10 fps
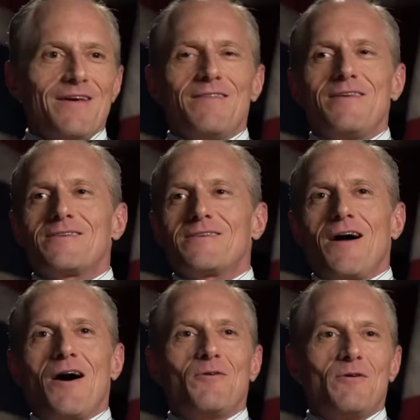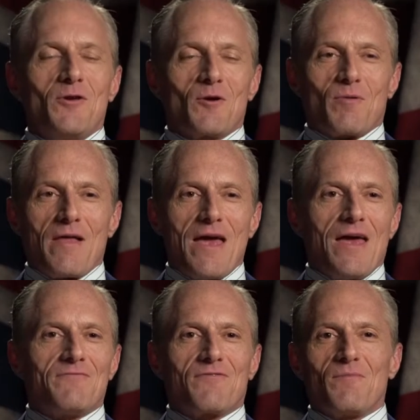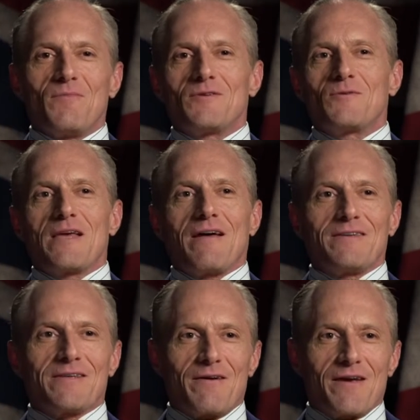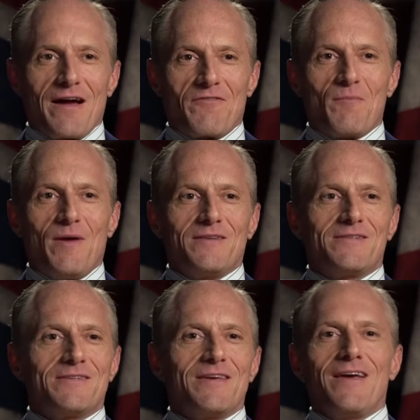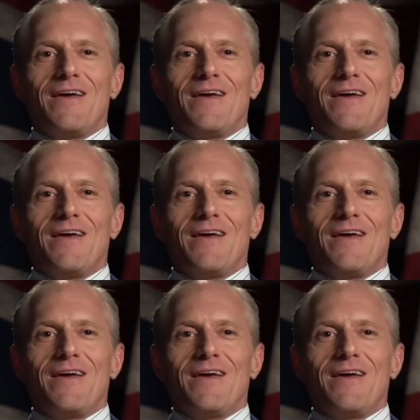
this 100-year plan from the totalitarian government,